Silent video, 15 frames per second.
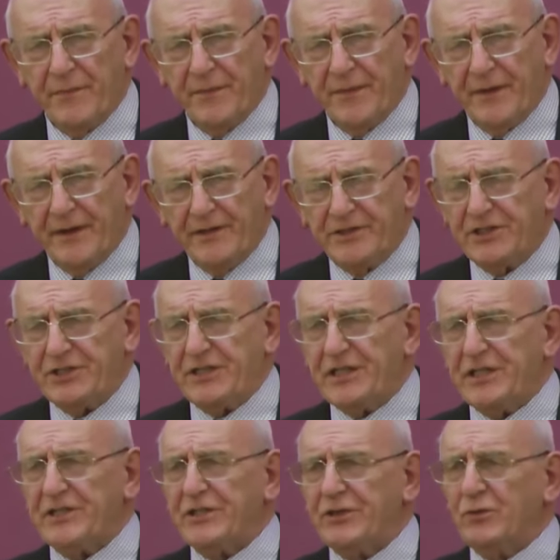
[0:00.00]
and she
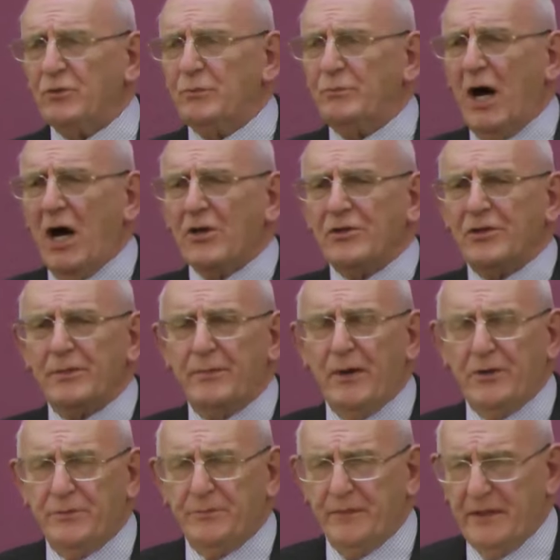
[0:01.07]
says, they don't bother
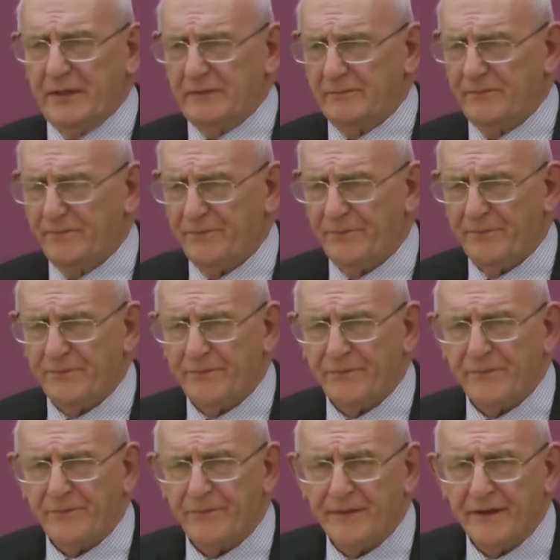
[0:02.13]
about me.
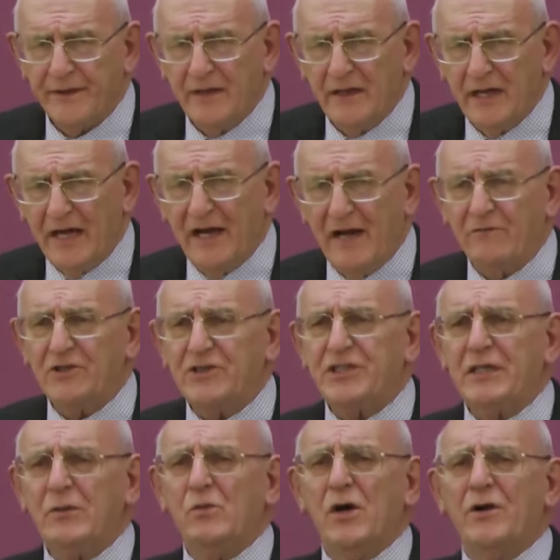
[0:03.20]
I never see
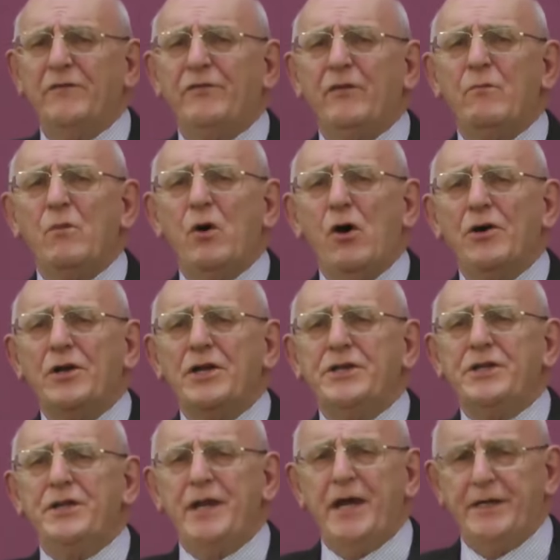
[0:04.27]
one from morning to
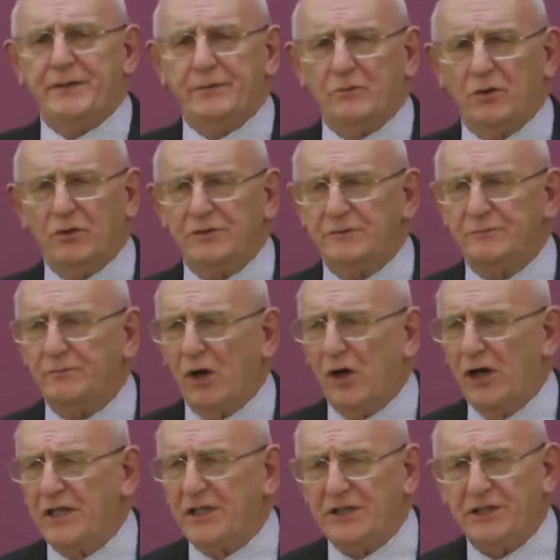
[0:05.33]
night. One
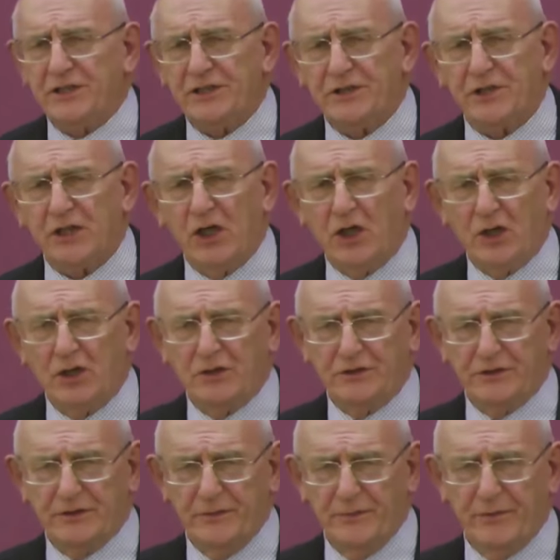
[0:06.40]
boy, she says, called,
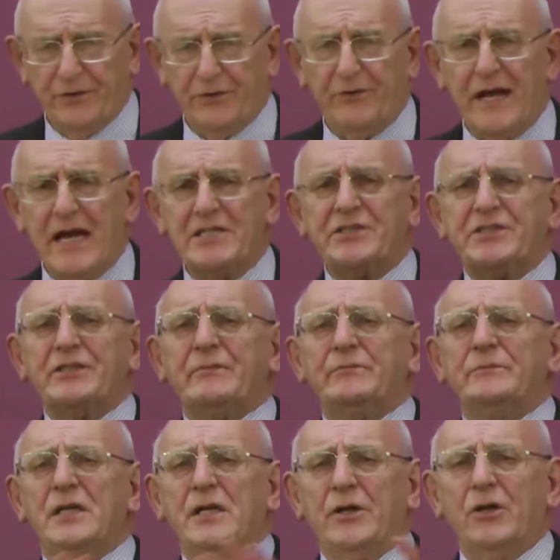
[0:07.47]
but the rest of
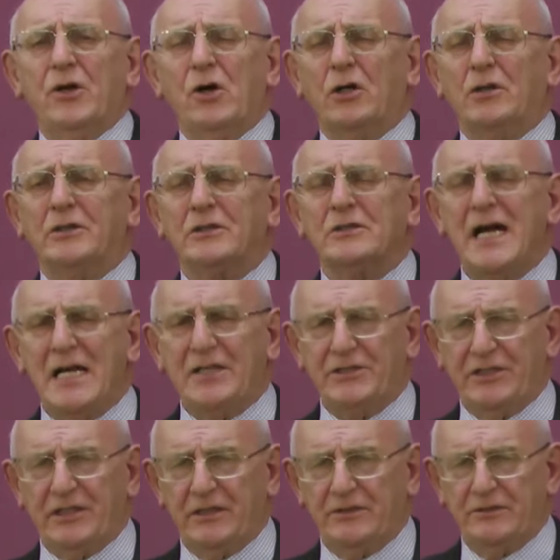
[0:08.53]
them and all the
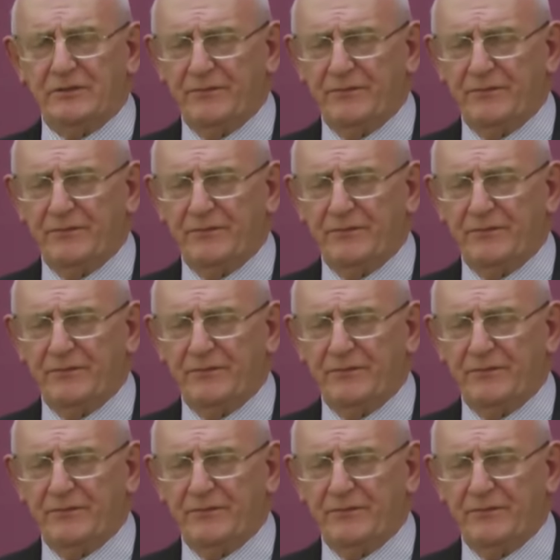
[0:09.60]
grandchildren.